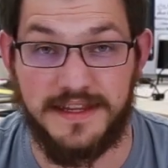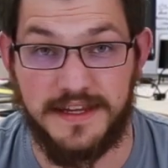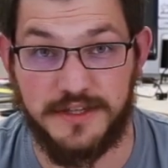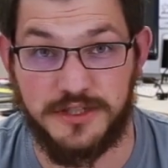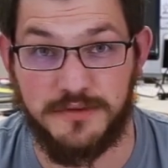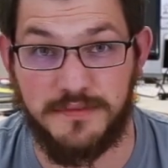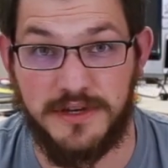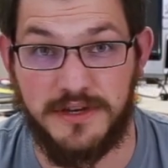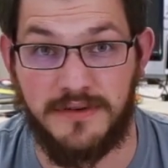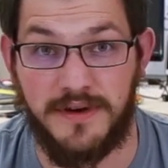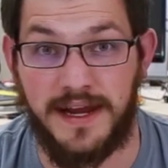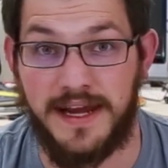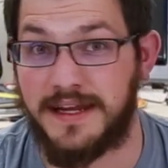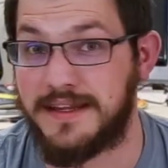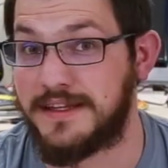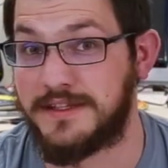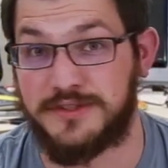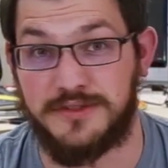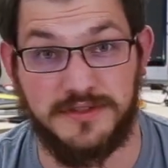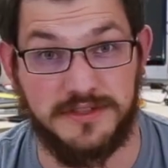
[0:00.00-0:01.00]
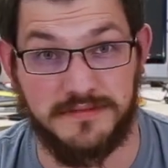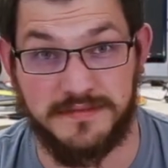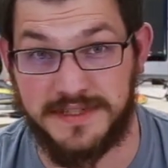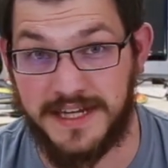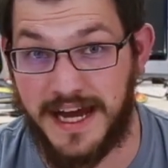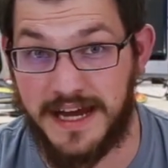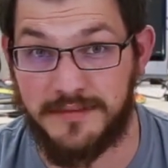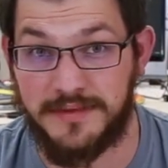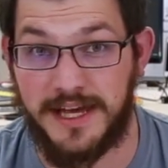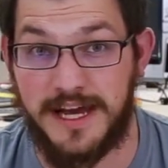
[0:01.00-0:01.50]
This will be great. Let's do some
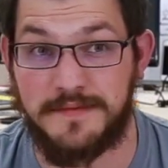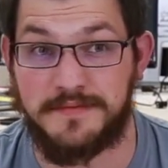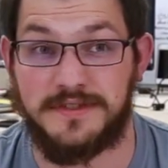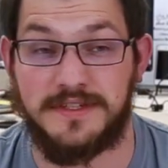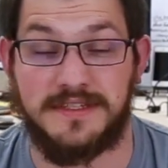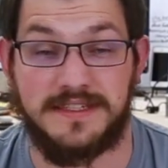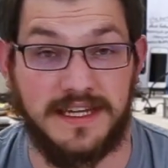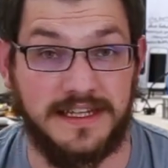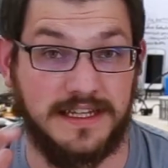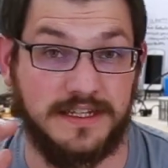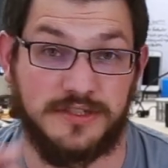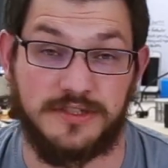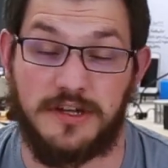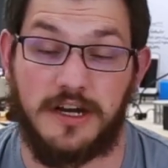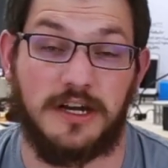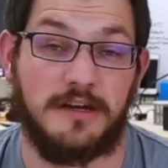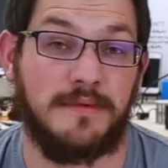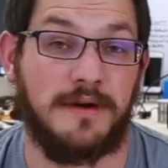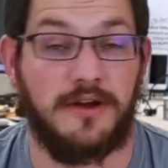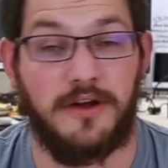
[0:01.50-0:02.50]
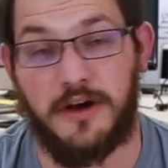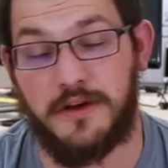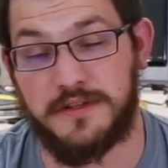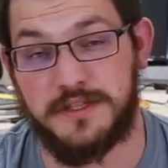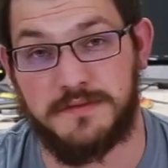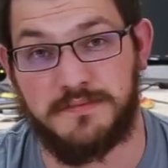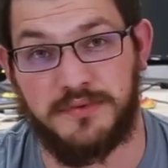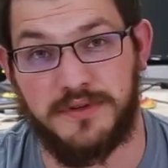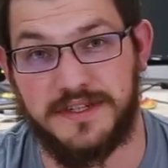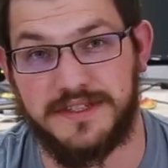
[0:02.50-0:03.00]
time lapses and let's talk about all
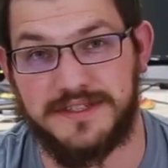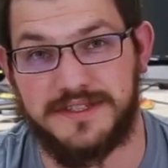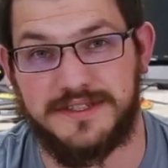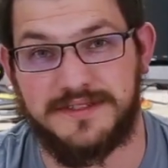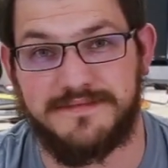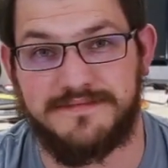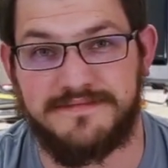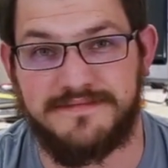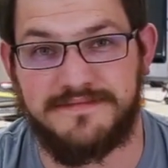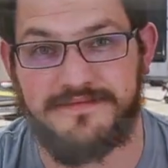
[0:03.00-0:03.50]
these prints.